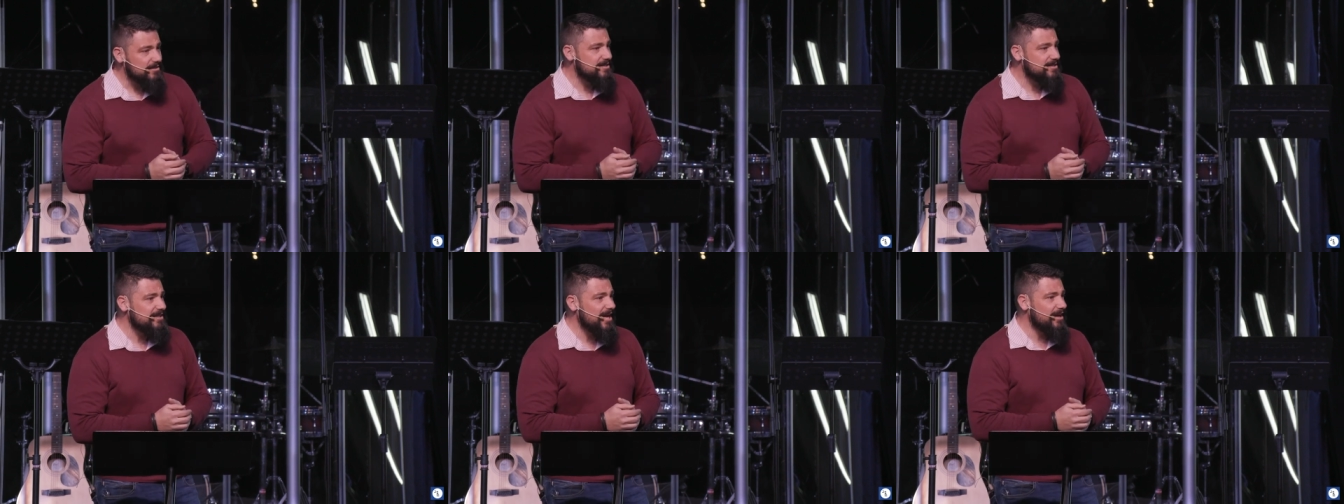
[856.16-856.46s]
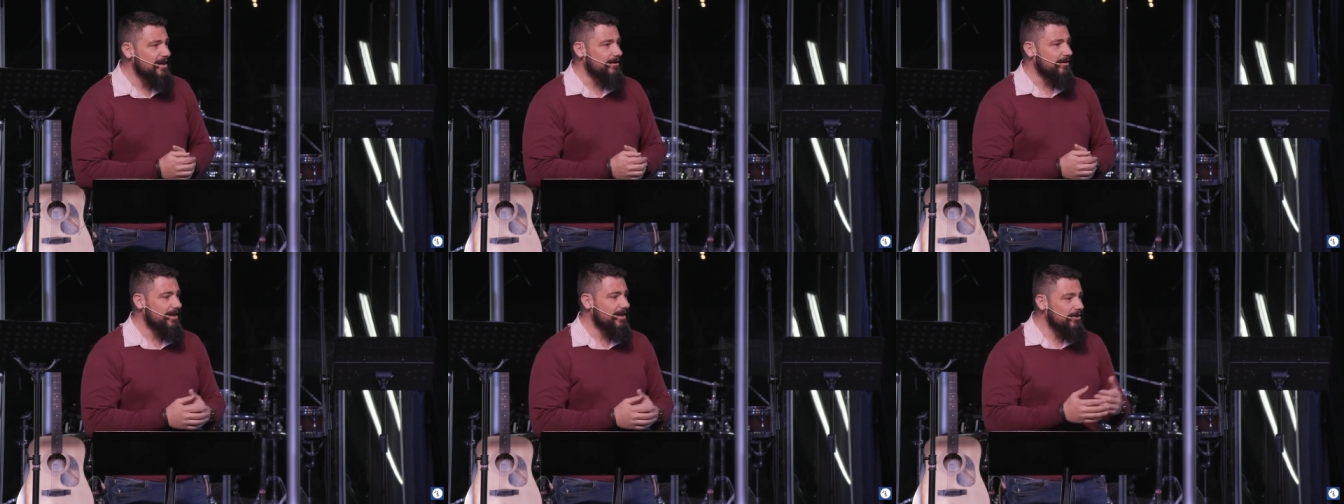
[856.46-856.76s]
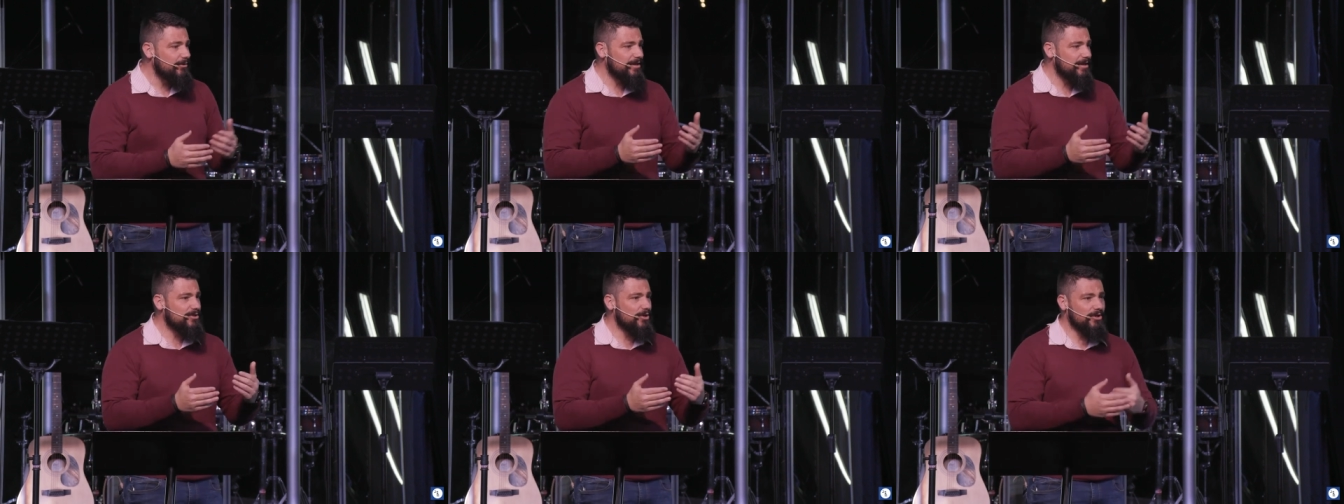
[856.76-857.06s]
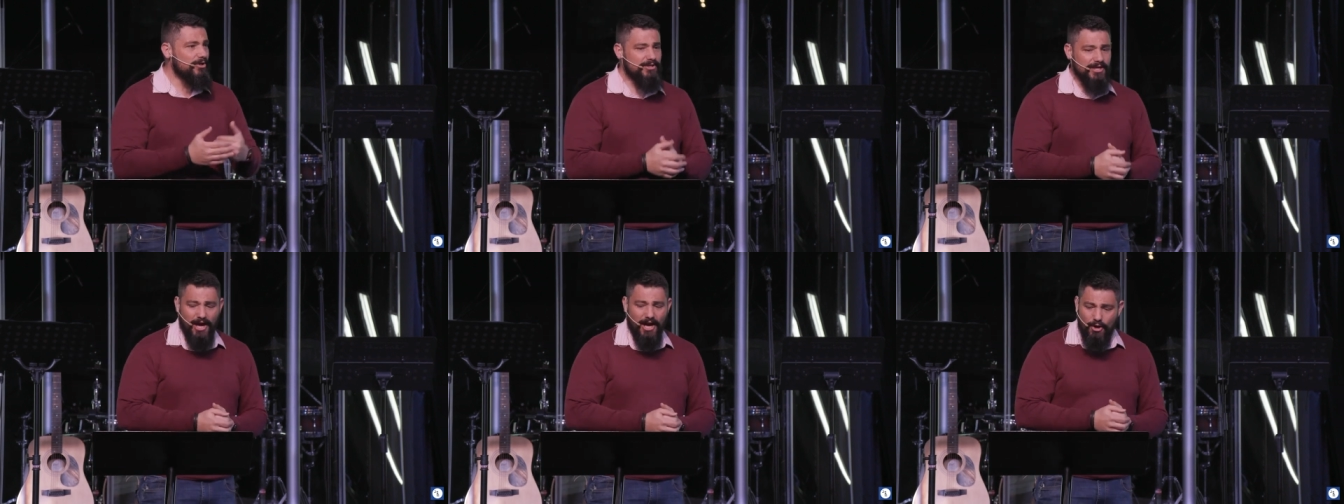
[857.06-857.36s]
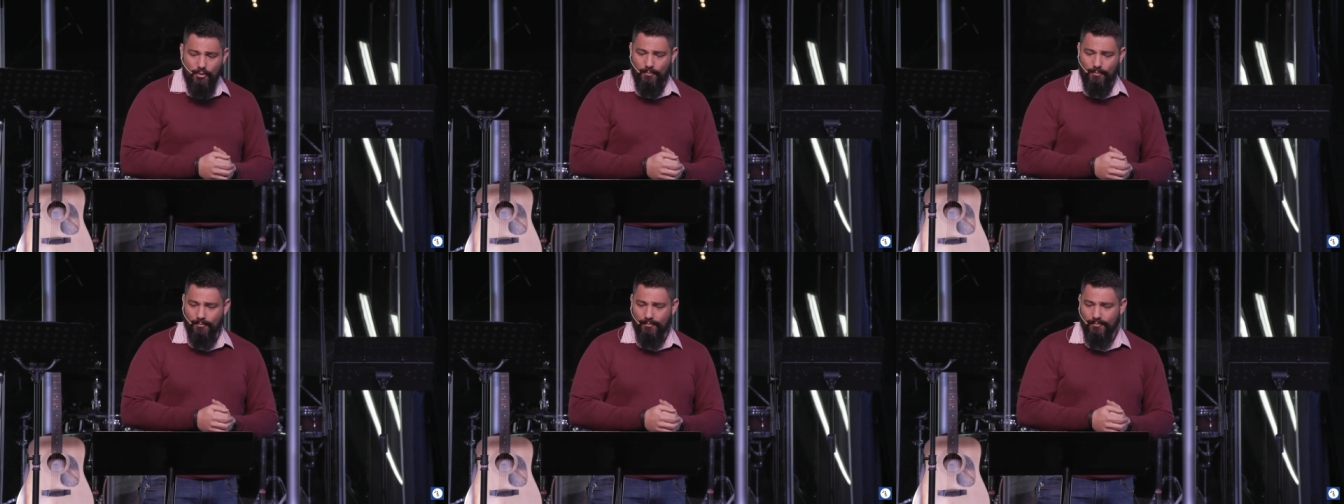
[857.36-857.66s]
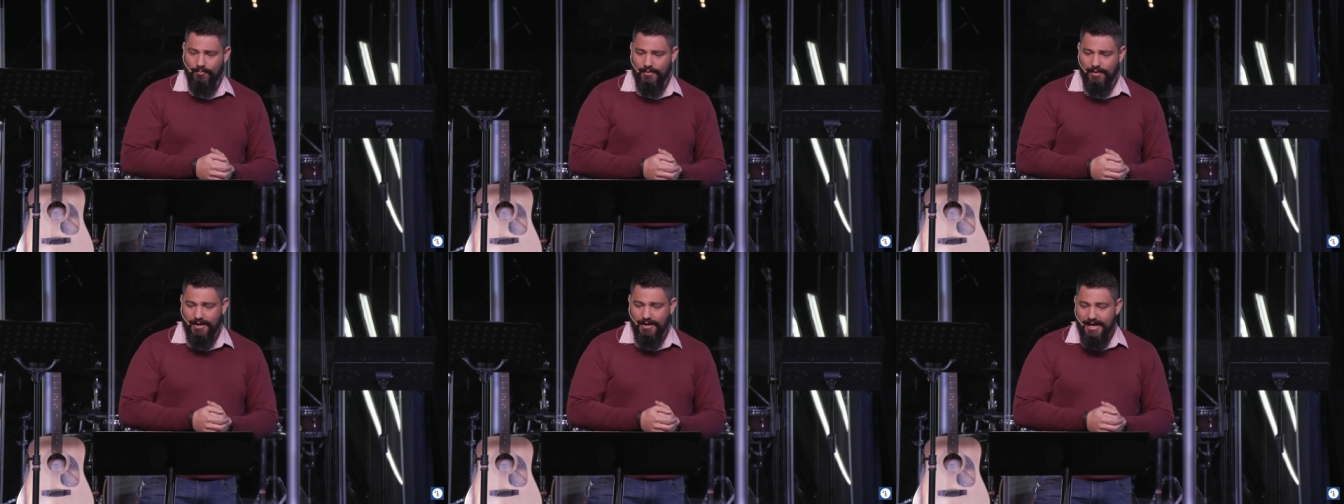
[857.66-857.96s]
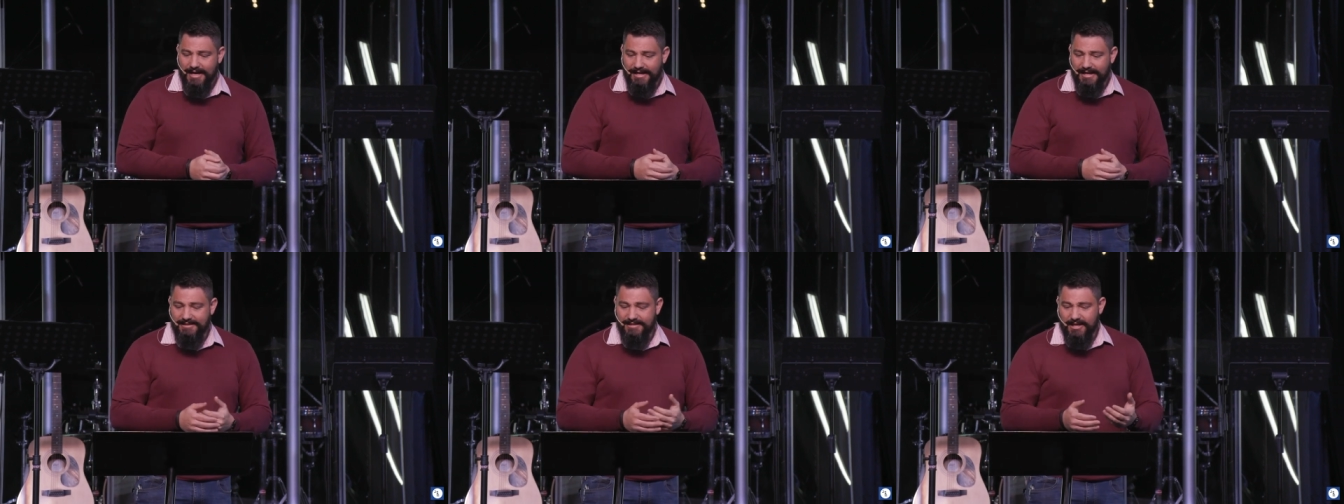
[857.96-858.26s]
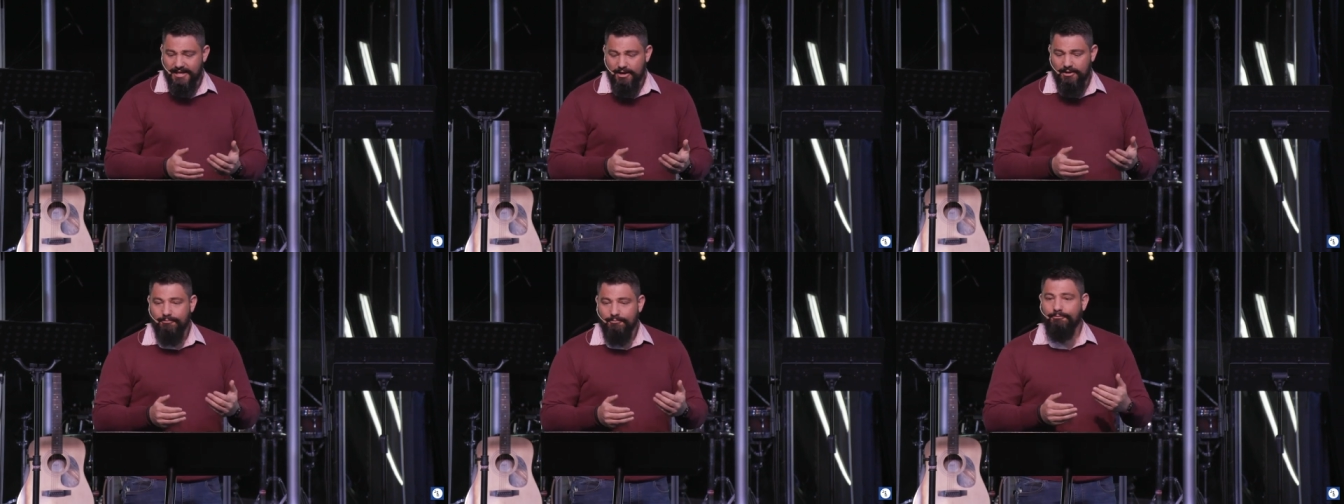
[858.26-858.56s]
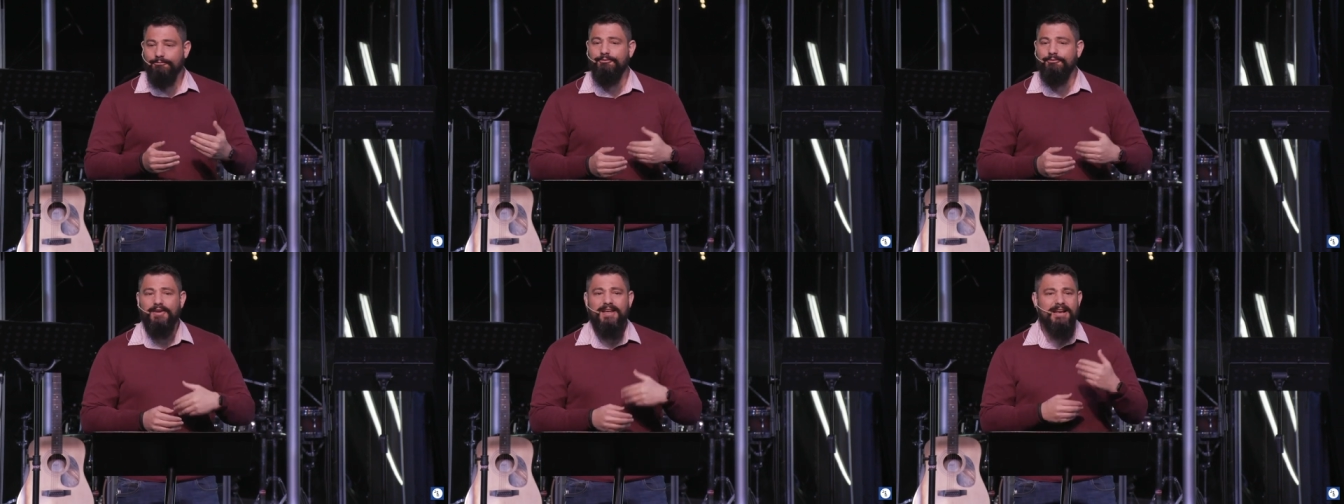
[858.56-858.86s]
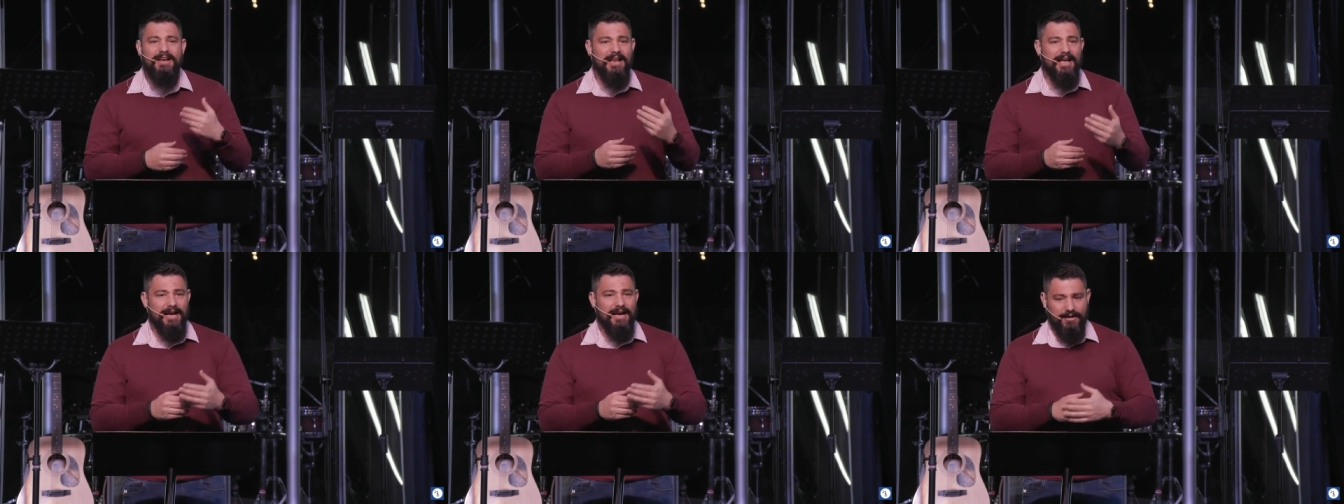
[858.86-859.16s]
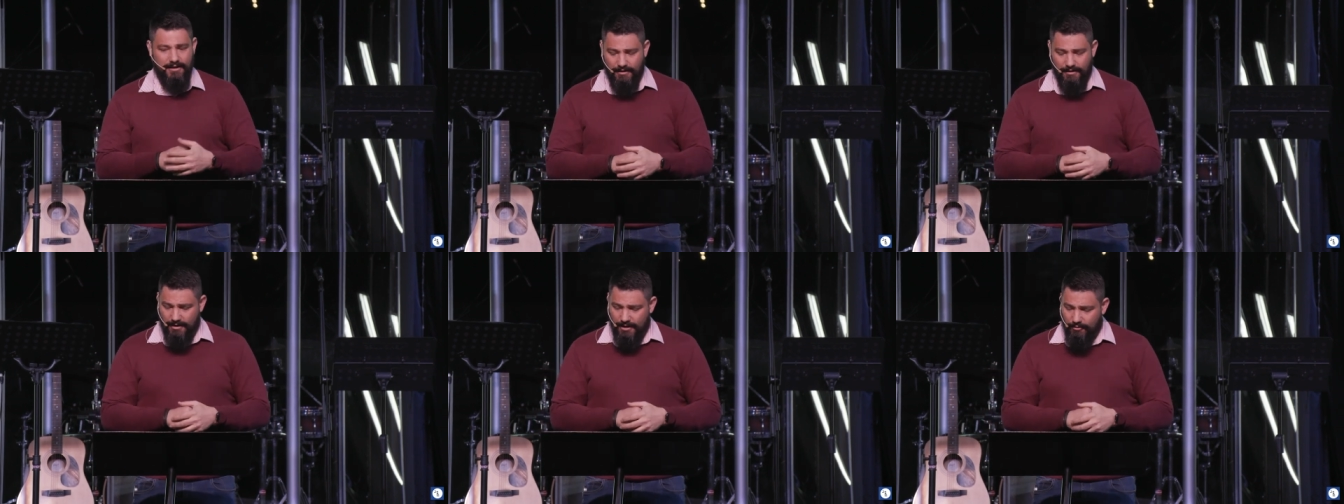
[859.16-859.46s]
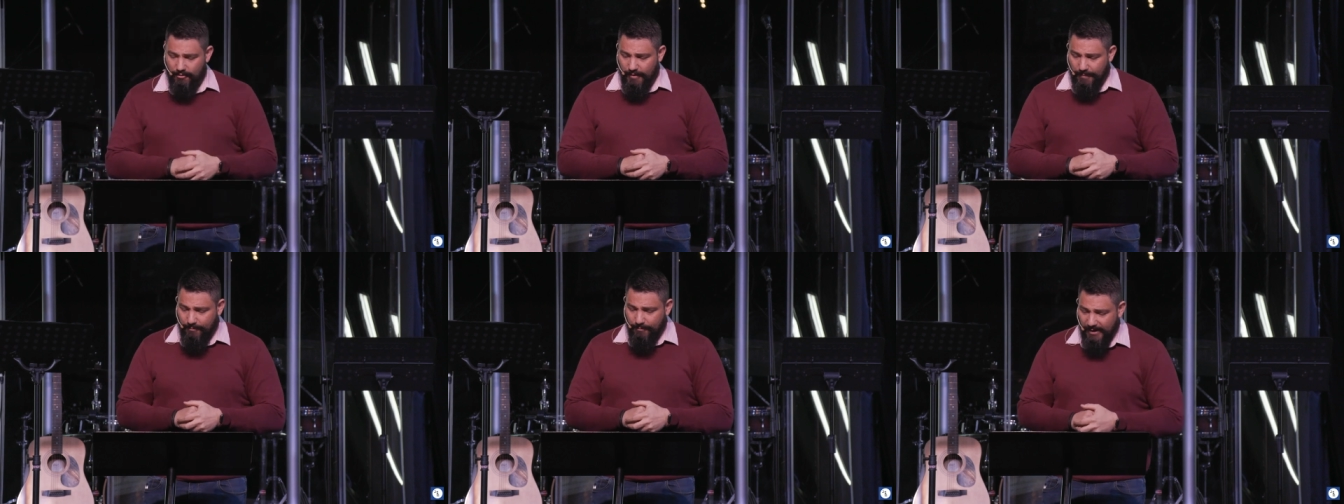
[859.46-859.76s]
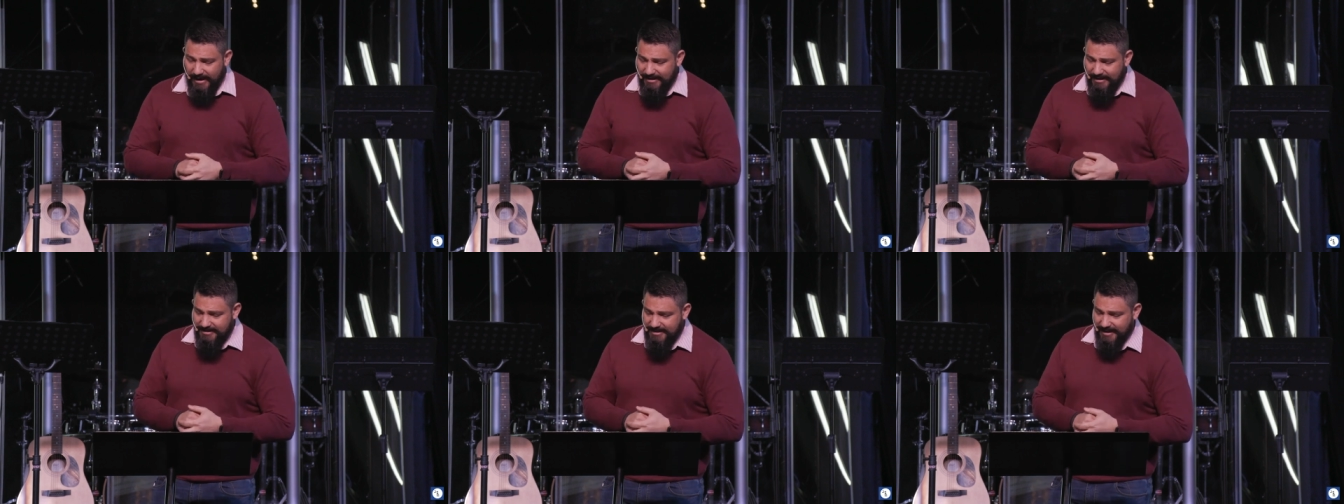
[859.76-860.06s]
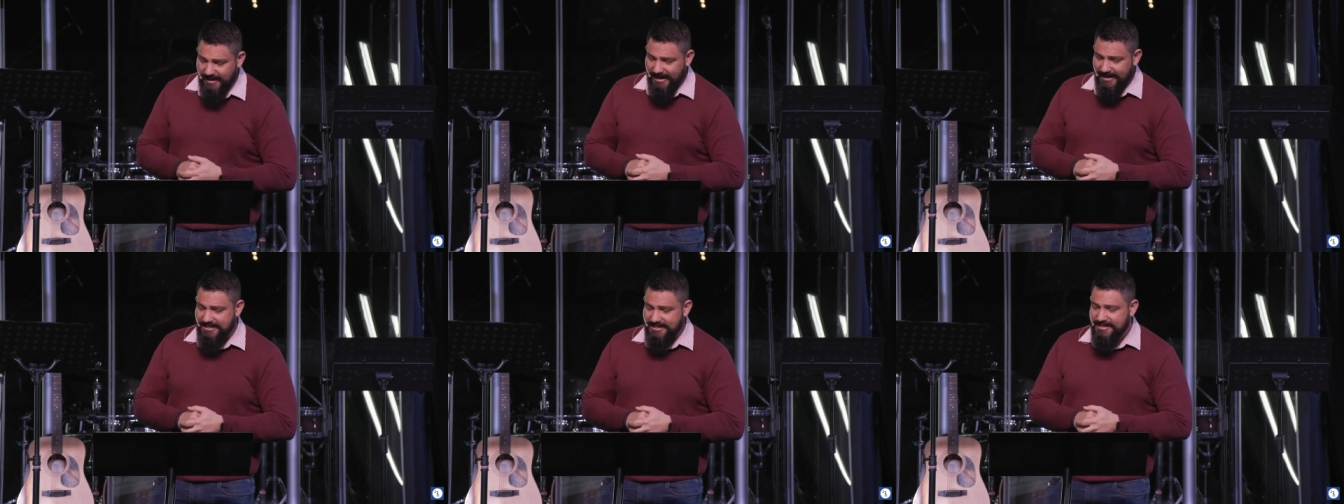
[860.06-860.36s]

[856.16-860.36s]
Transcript: son, he returned home. He didn't feel like repenting and